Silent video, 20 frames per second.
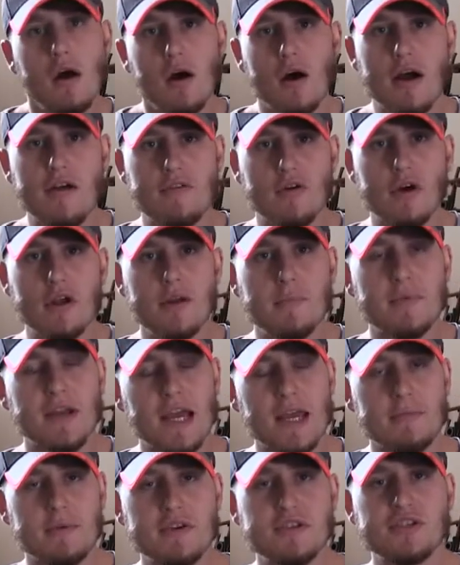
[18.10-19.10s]
Hi everyone, my
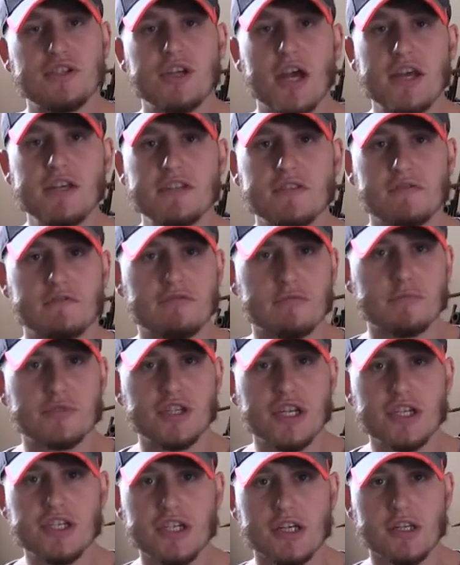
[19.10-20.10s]
name is Jason from
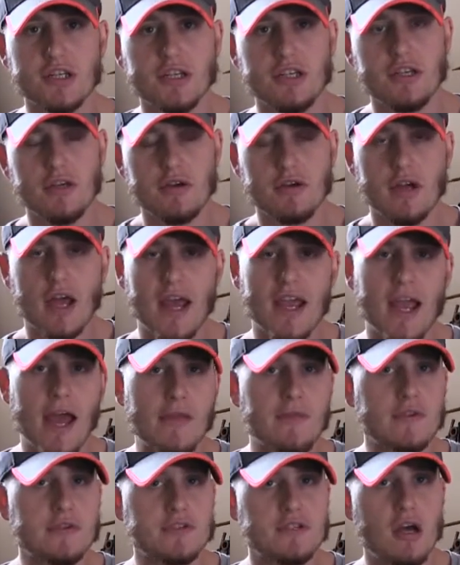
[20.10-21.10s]
Shisha in the UK
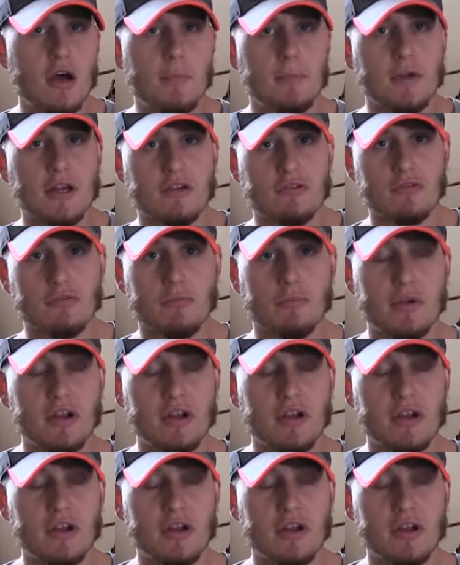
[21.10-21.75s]
and the Sampling Room,